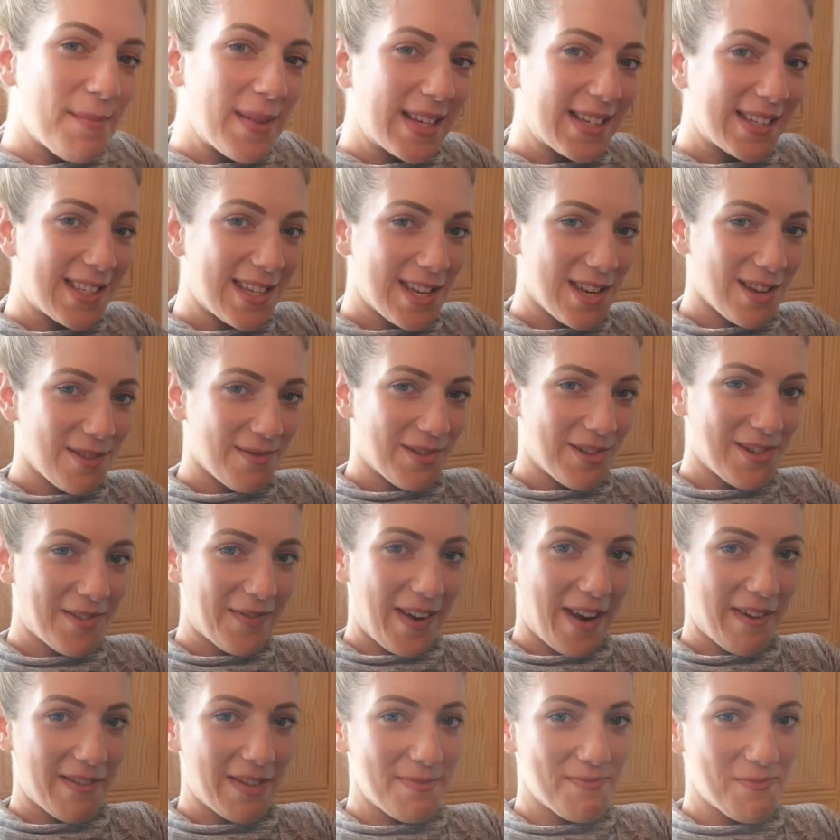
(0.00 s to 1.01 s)
missing you
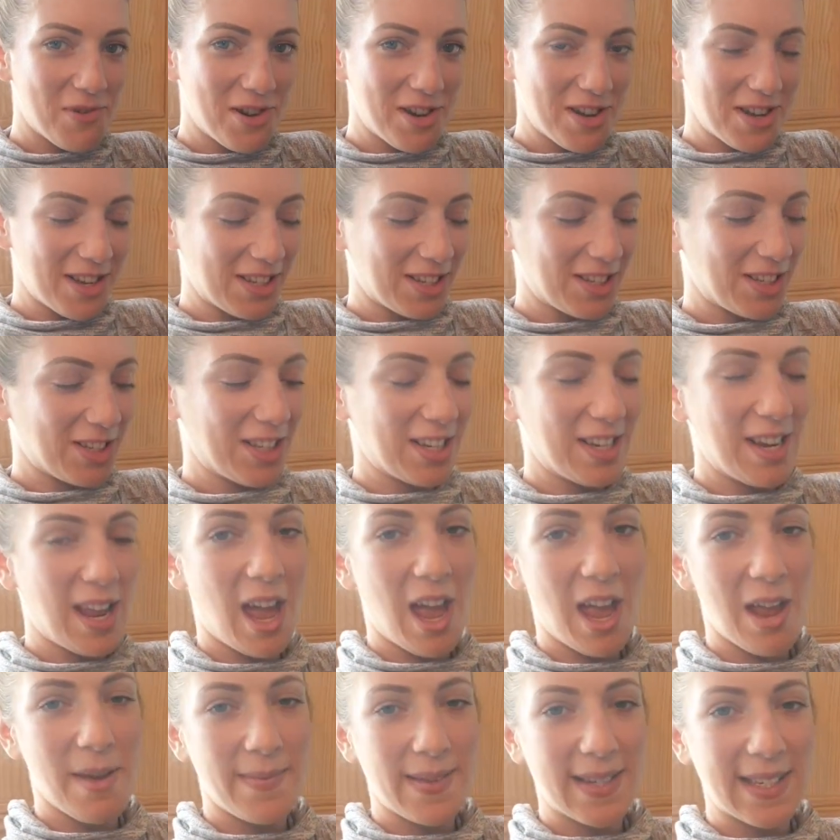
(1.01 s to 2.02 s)
all very much and
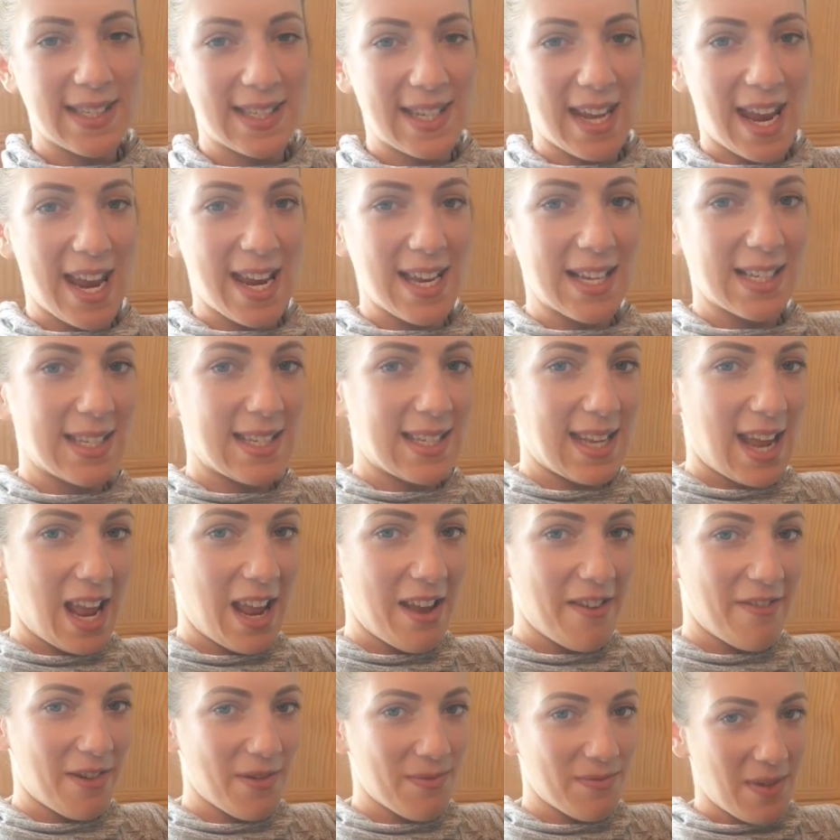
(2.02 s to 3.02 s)
I hope you're staying
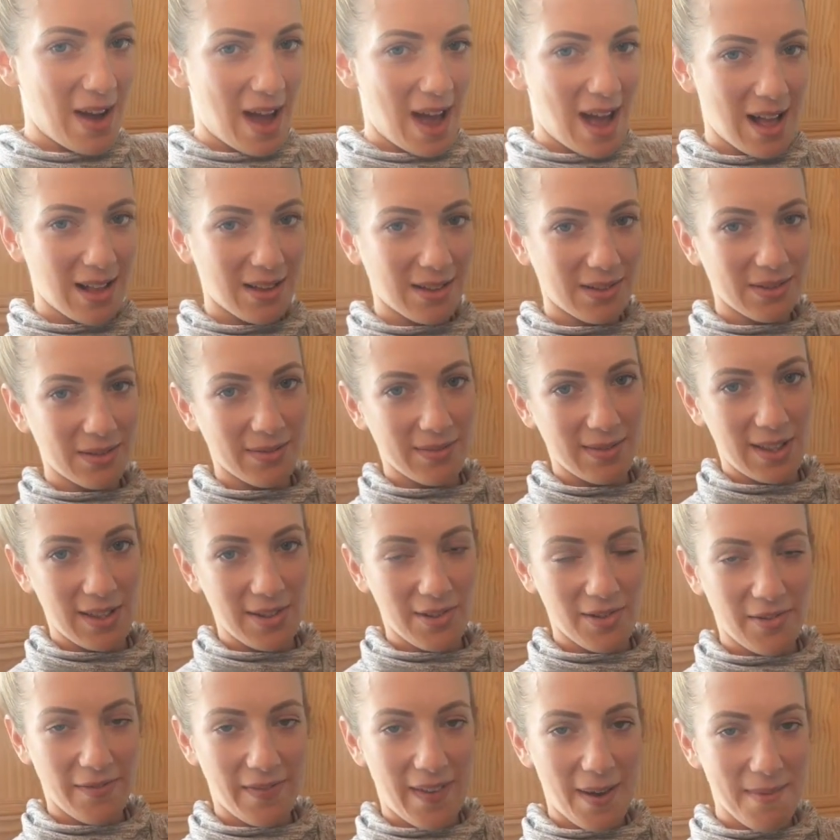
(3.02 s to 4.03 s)
safe and well
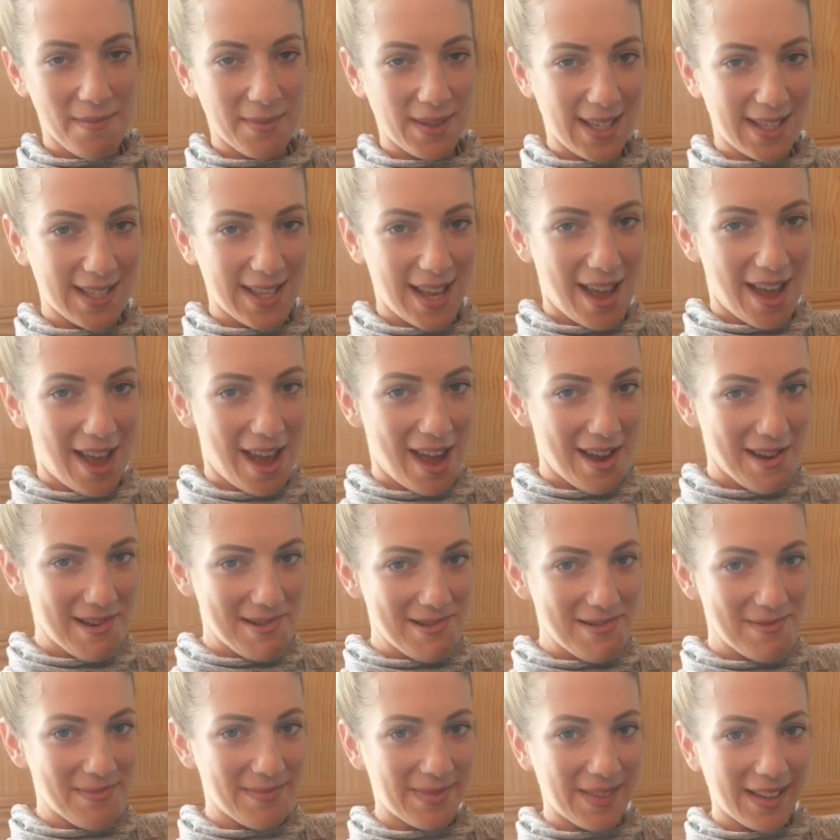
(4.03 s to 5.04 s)
with your families at
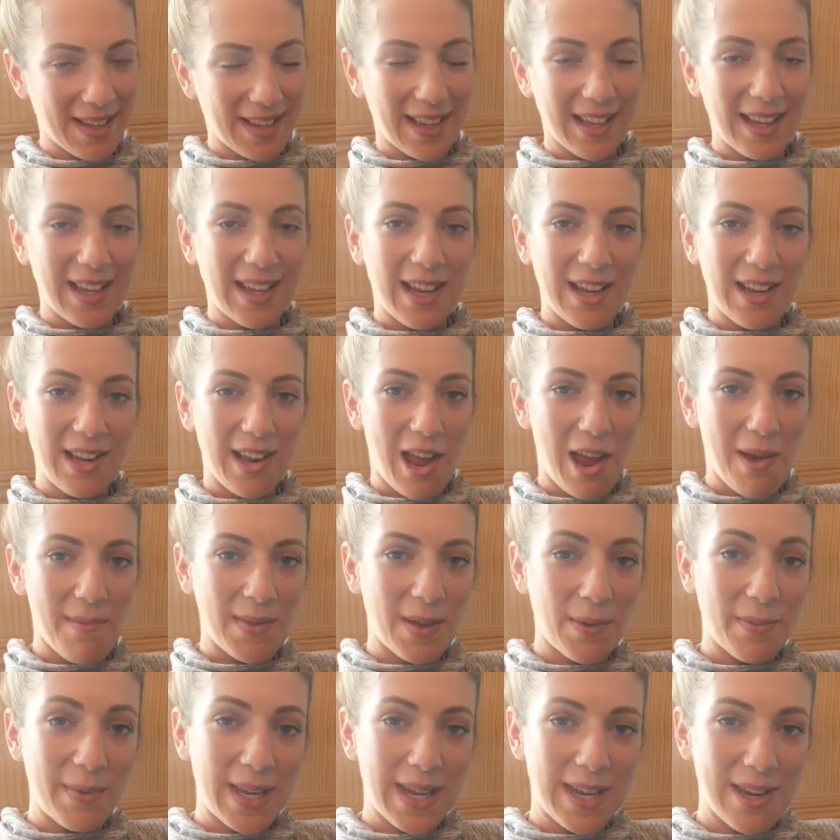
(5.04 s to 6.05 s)
home and I
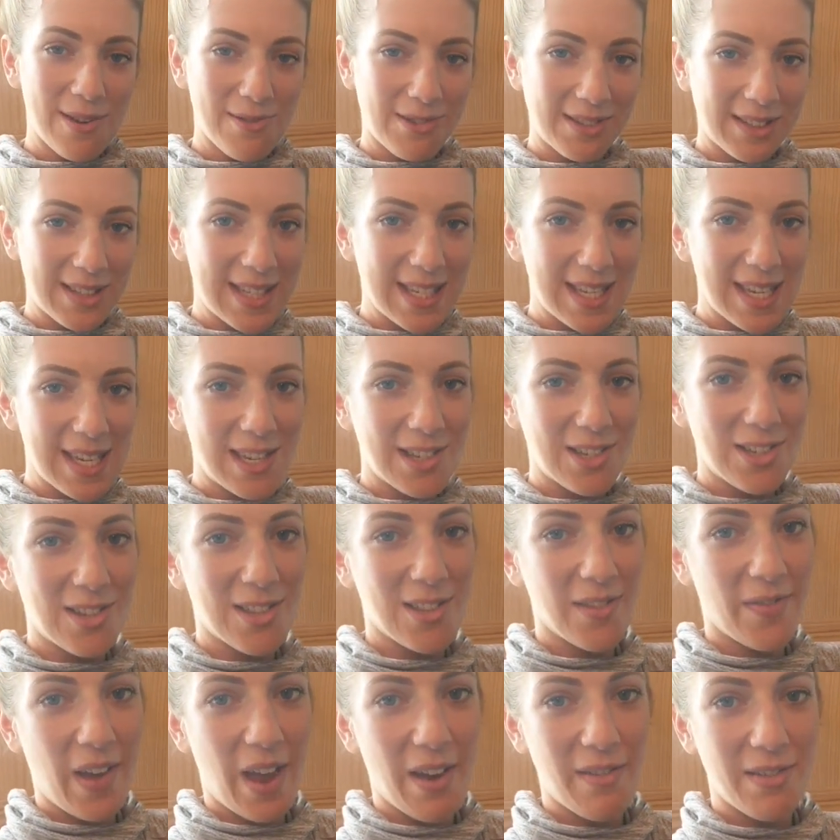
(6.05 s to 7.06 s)
hope that we can all see
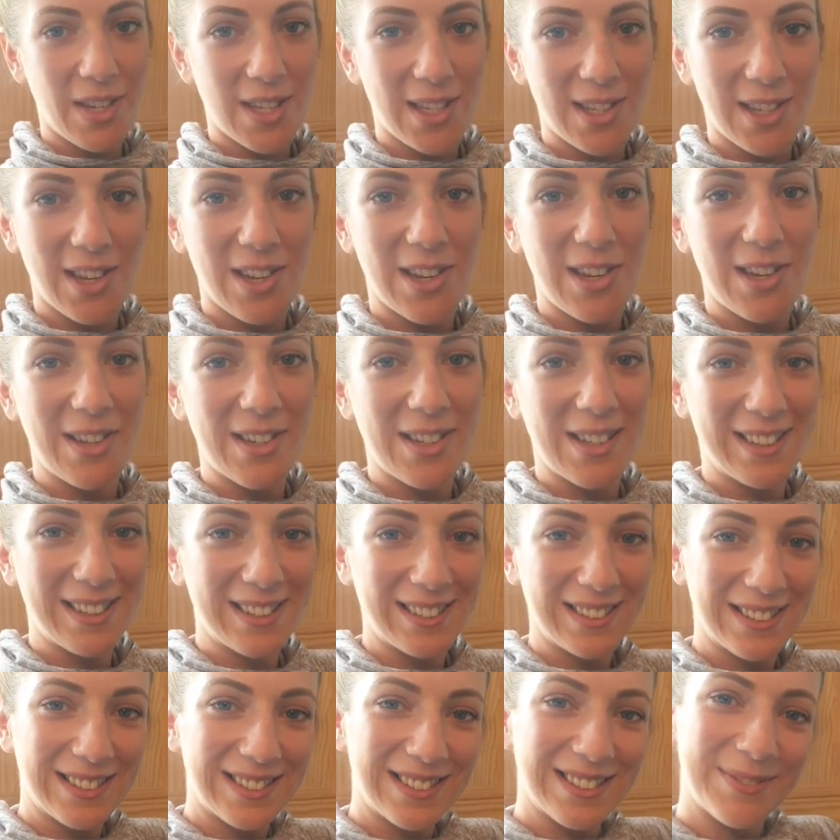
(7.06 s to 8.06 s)
each other very soon.
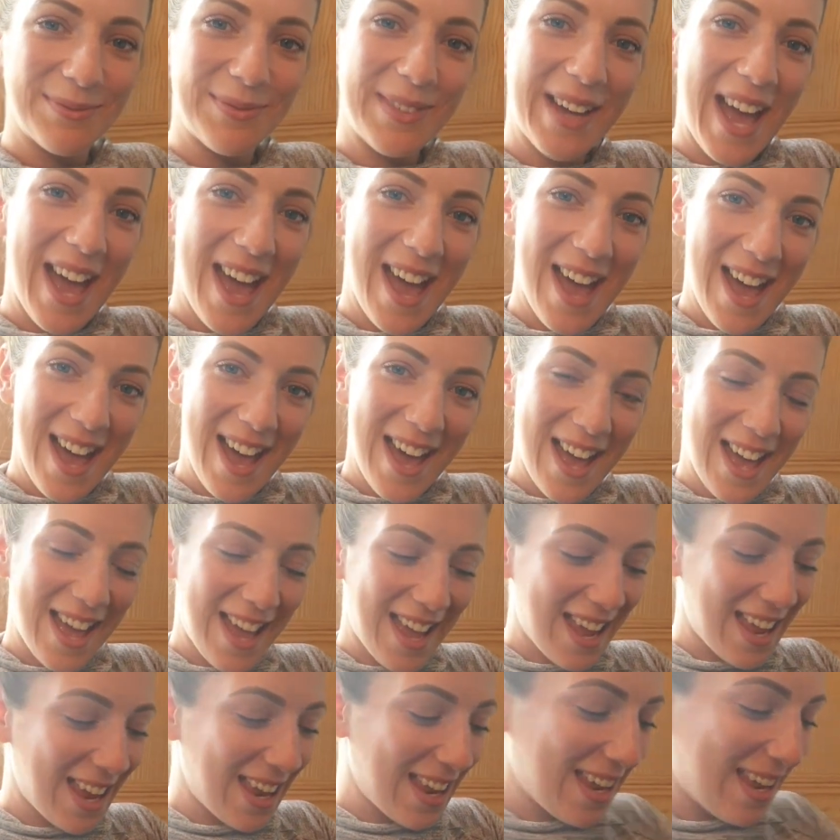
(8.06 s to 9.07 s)

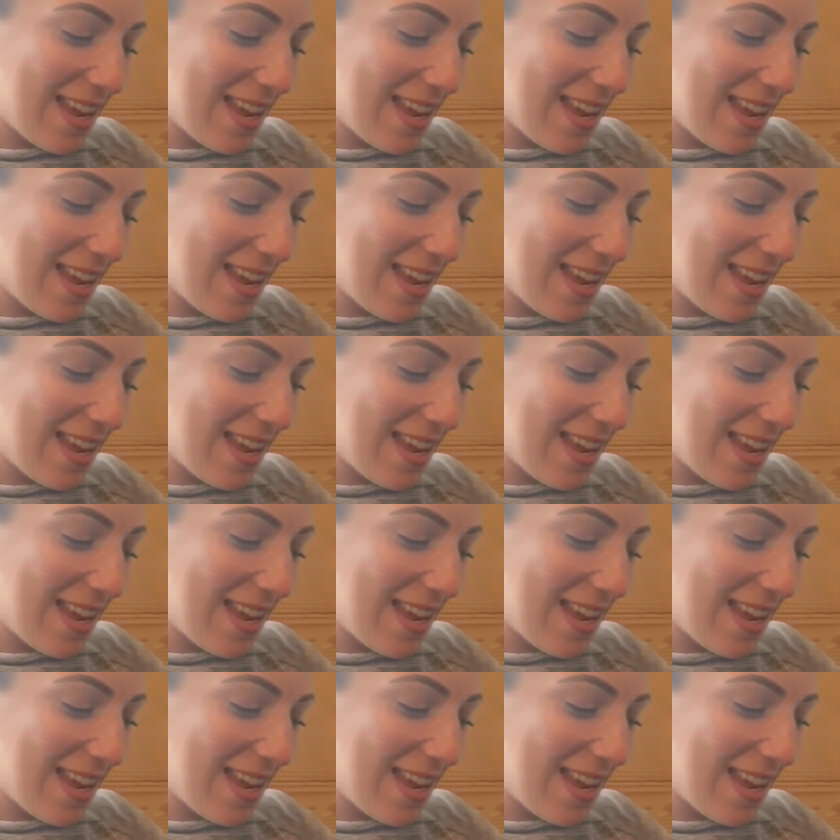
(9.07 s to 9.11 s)
Bye!